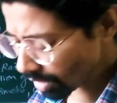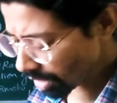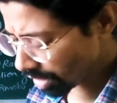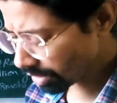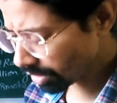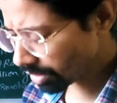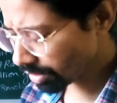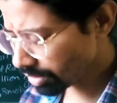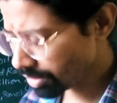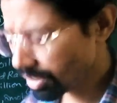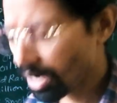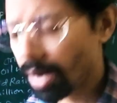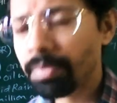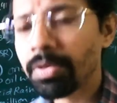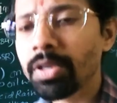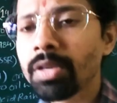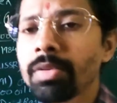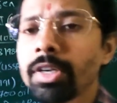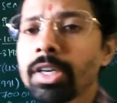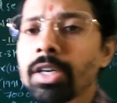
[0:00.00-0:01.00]
In this
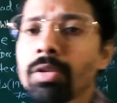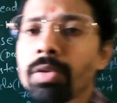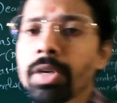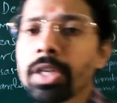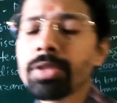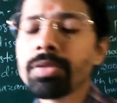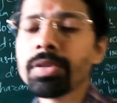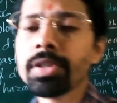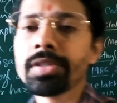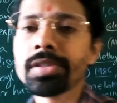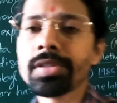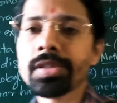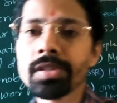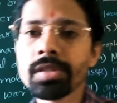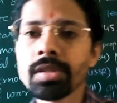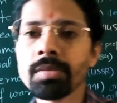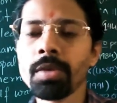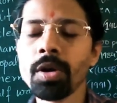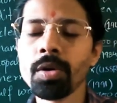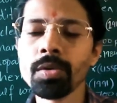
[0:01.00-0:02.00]
chapter, we are going to
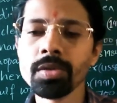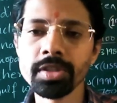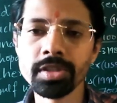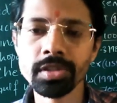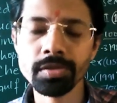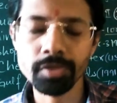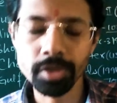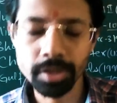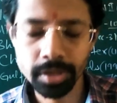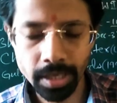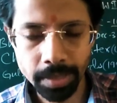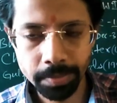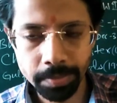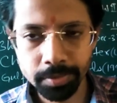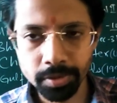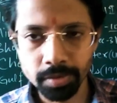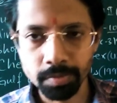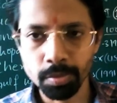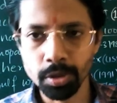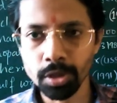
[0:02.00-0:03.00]
discuss about the different
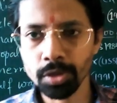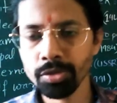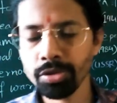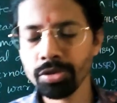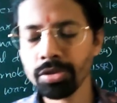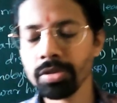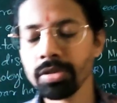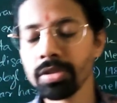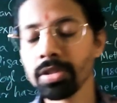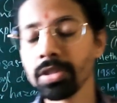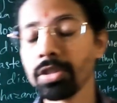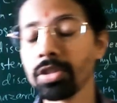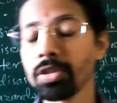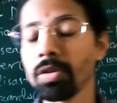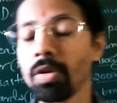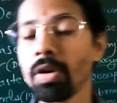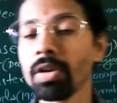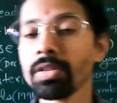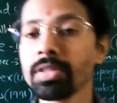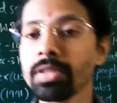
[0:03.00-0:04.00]
types of pollutions, its
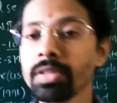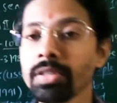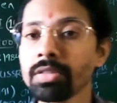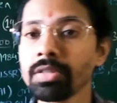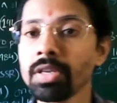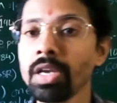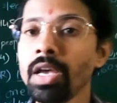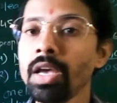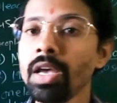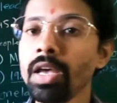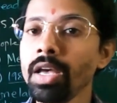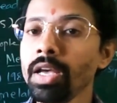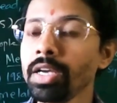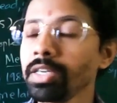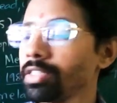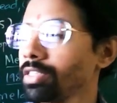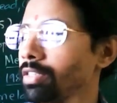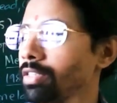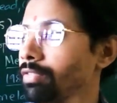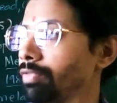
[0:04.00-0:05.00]
causes,
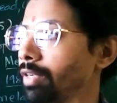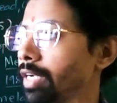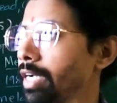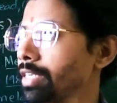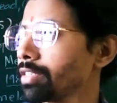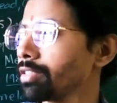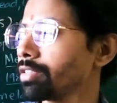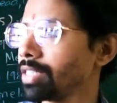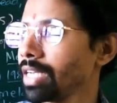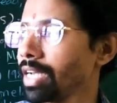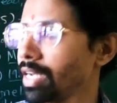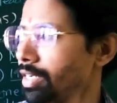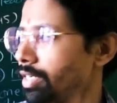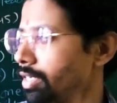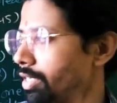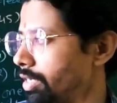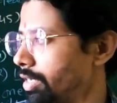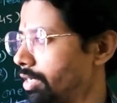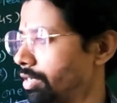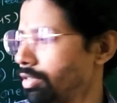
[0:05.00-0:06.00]
its effects,
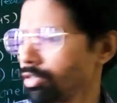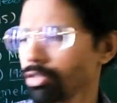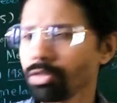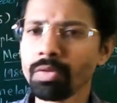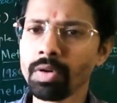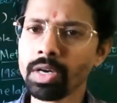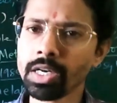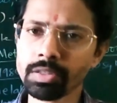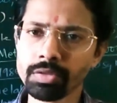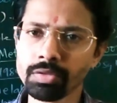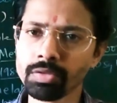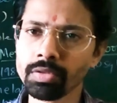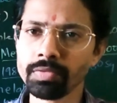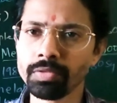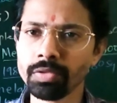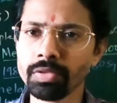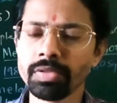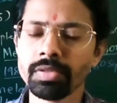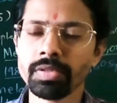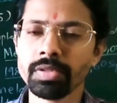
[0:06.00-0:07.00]
and so on and so
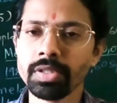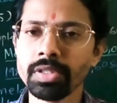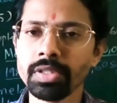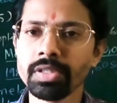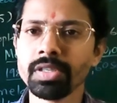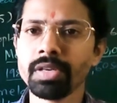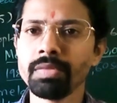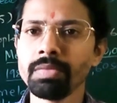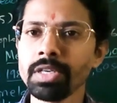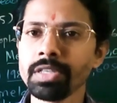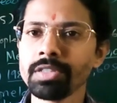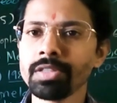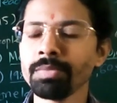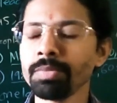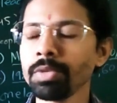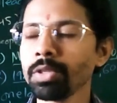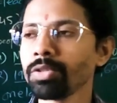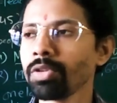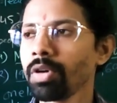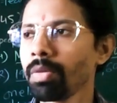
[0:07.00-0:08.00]
forth. It's a very
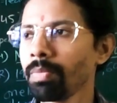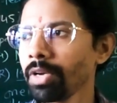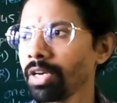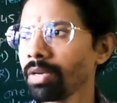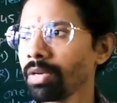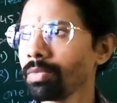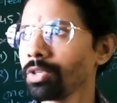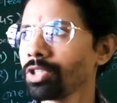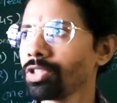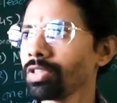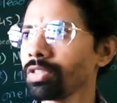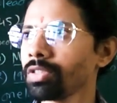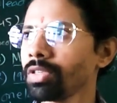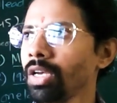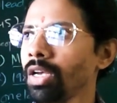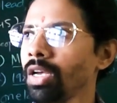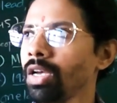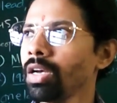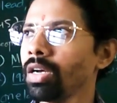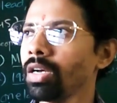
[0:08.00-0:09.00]
simple topic, which is
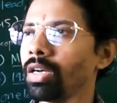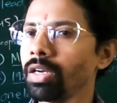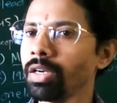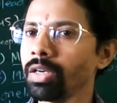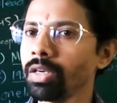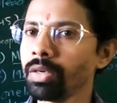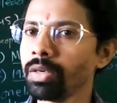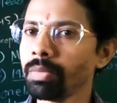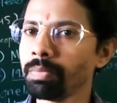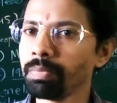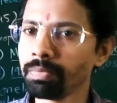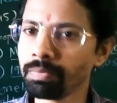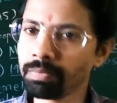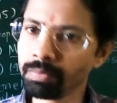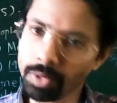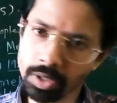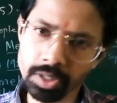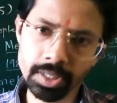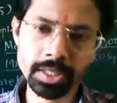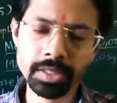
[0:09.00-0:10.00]
a
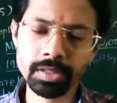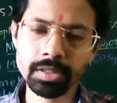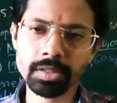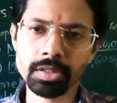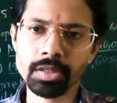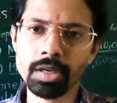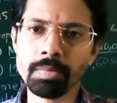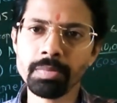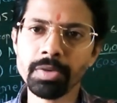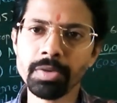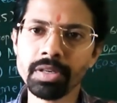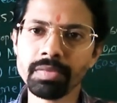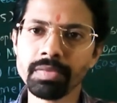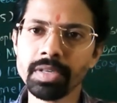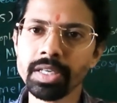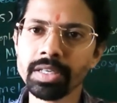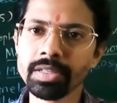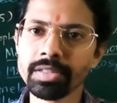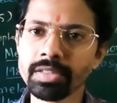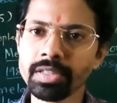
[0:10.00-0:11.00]
burning topic, we
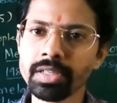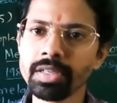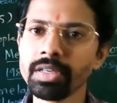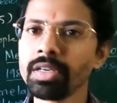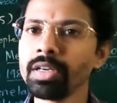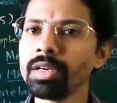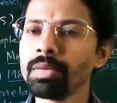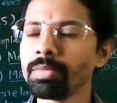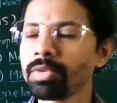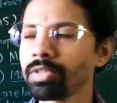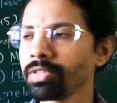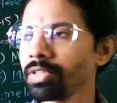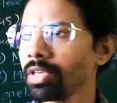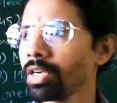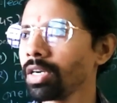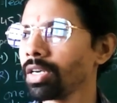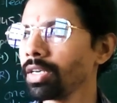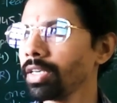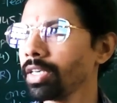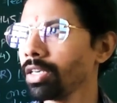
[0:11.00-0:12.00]
can say,
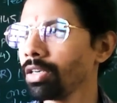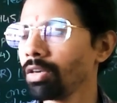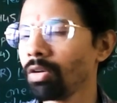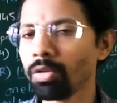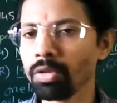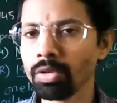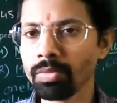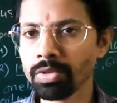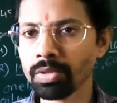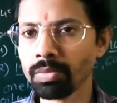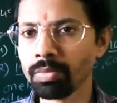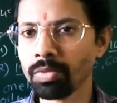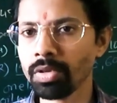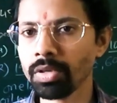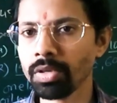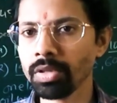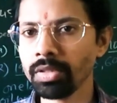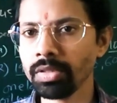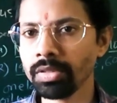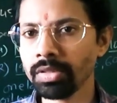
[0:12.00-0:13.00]
presently all over the
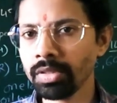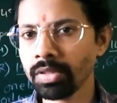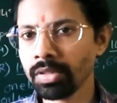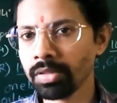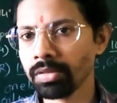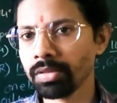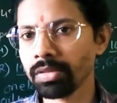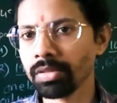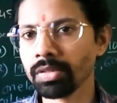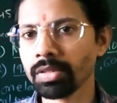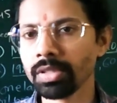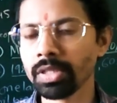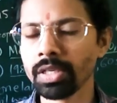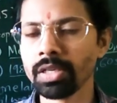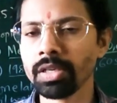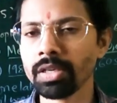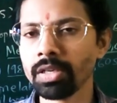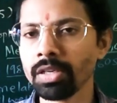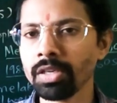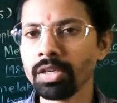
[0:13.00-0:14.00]
world. This is
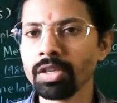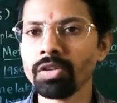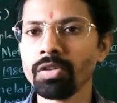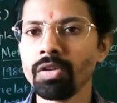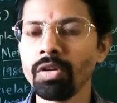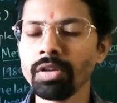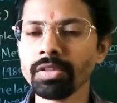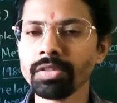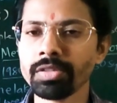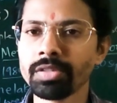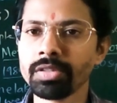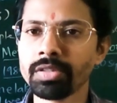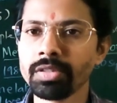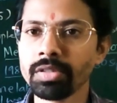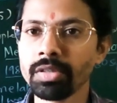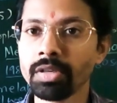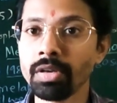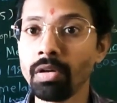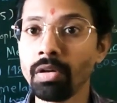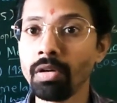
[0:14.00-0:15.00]
a cause
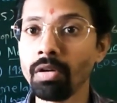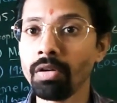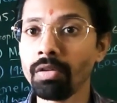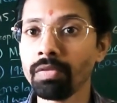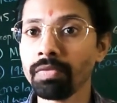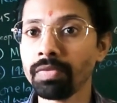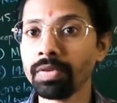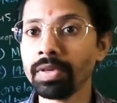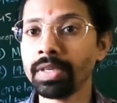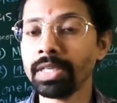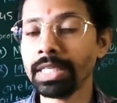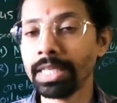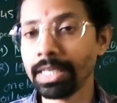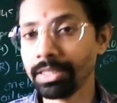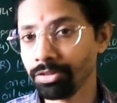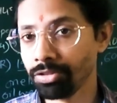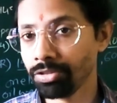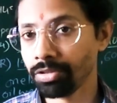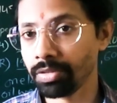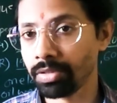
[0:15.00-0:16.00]
of
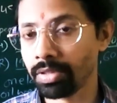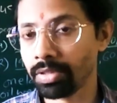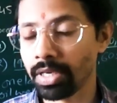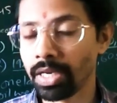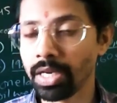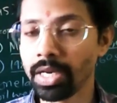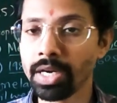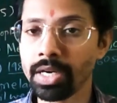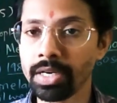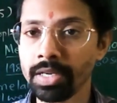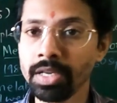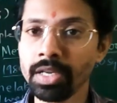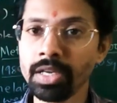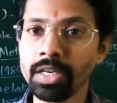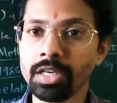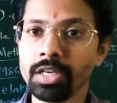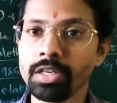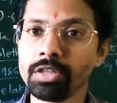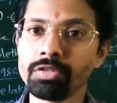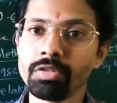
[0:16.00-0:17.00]
tension, and
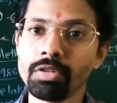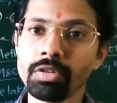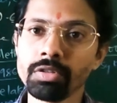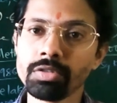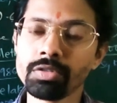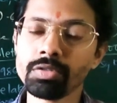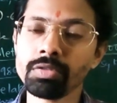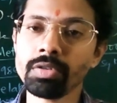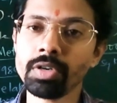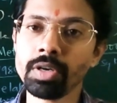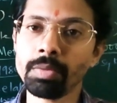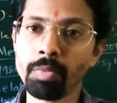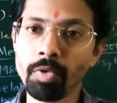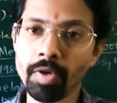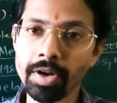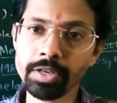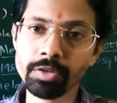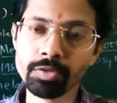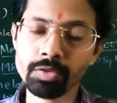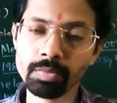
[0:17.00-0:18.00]
it's also a
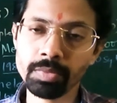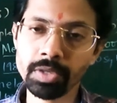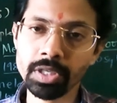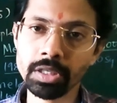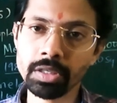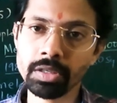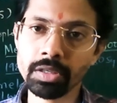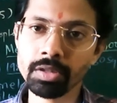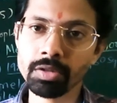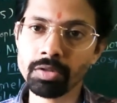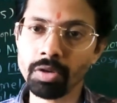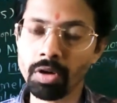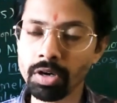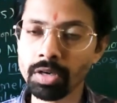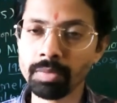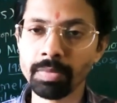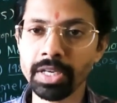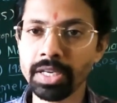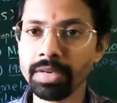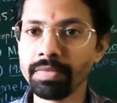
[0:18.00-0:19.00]
point to be
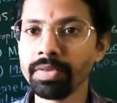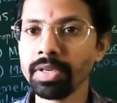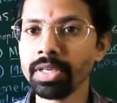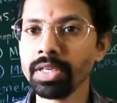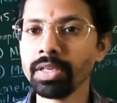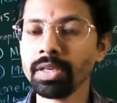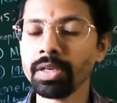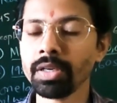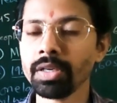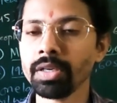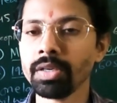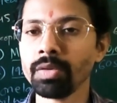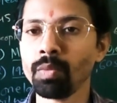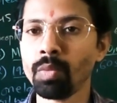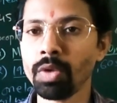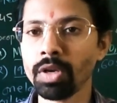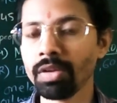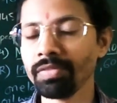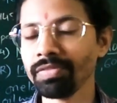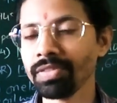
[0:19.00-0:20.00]
thought by every
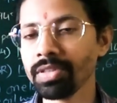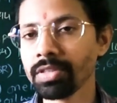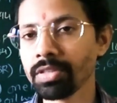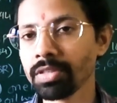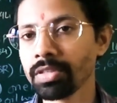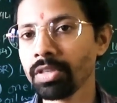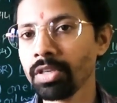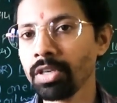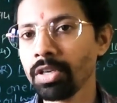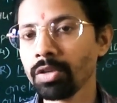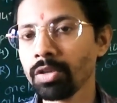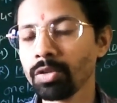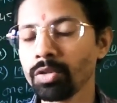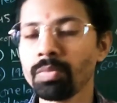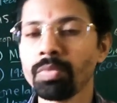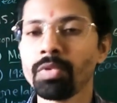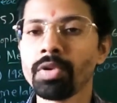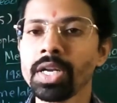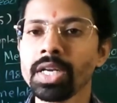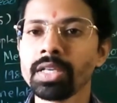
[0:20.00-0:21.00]
one of us to
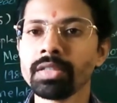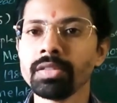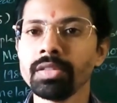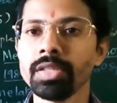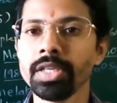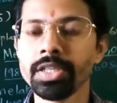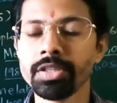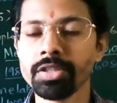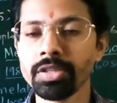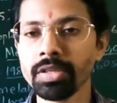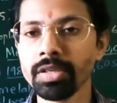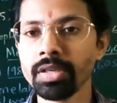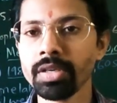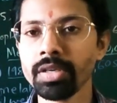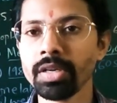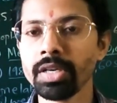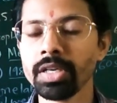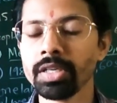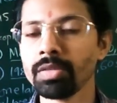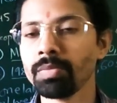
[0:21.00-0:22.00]
protect the nature
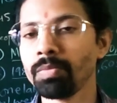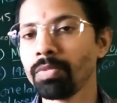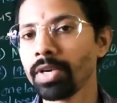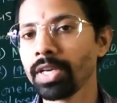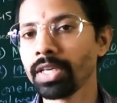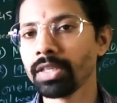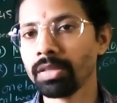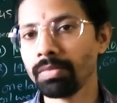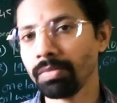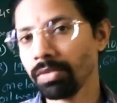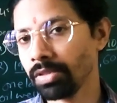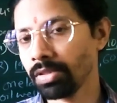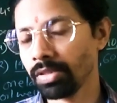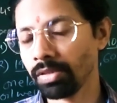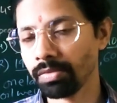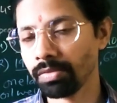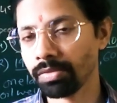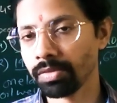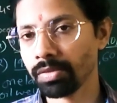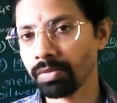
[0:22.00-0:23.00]
and protect
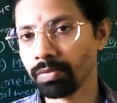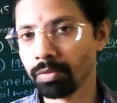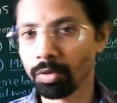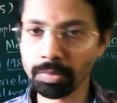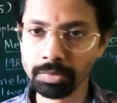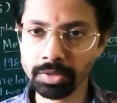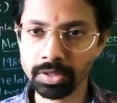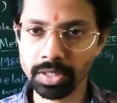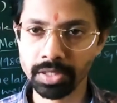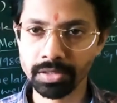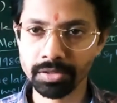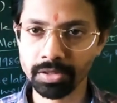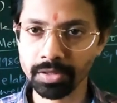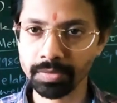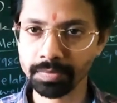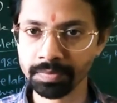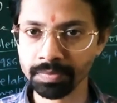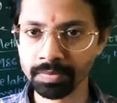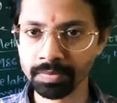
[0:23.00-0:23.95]
ourselves from the nature.